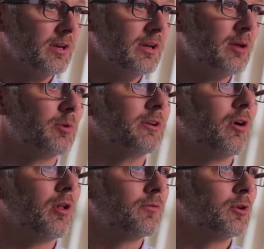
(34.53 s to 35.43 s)
in
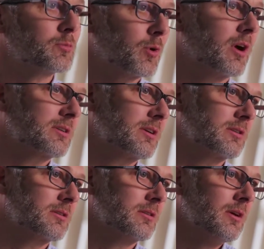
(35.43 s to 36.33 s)
enabling all of those
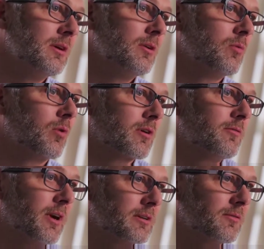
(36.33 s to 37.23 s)
processes work
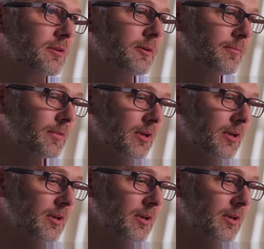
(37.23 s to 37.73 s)
effectively.